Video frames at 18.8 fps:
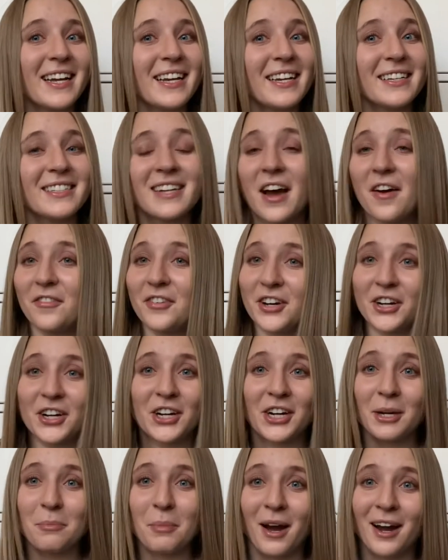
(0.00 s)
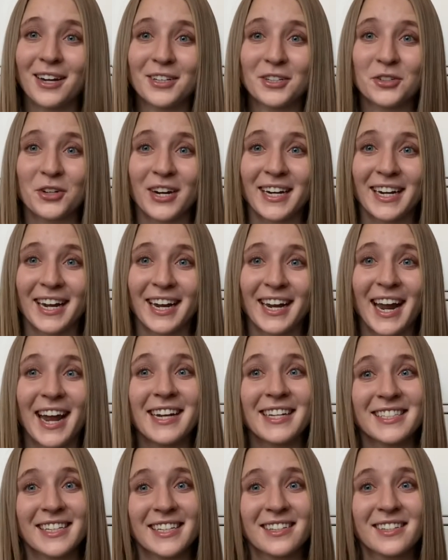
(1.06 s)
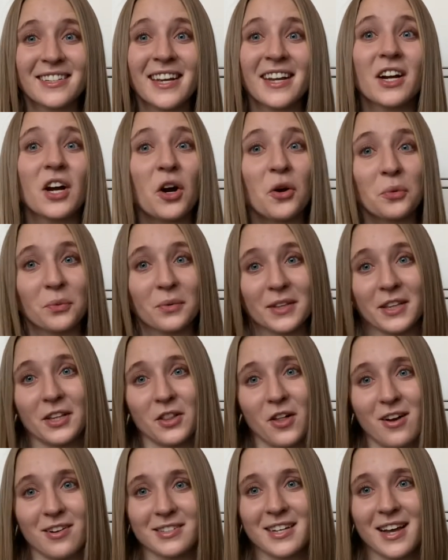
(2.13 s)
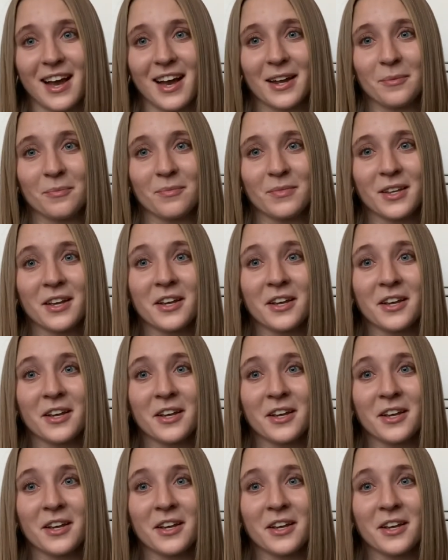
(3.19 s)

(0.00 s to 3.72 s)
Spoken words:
is not very good at potty training and it's gonna take a really long time.